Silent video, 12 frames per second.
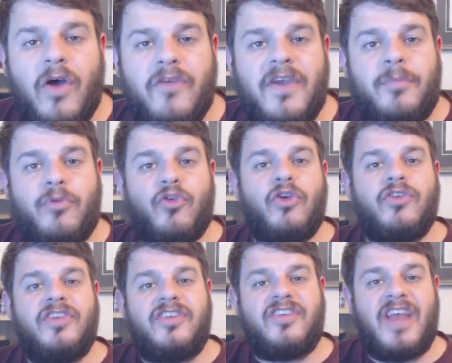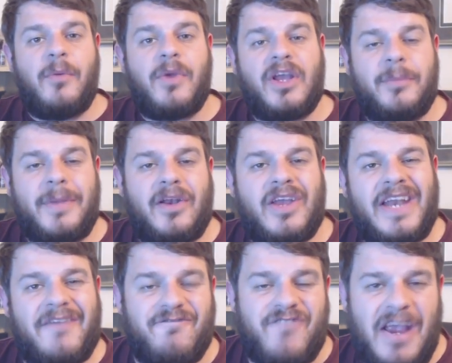All right, Vapourers, and today we're going to be
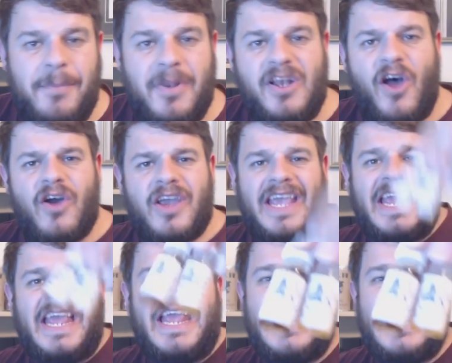looking at Vapour Lock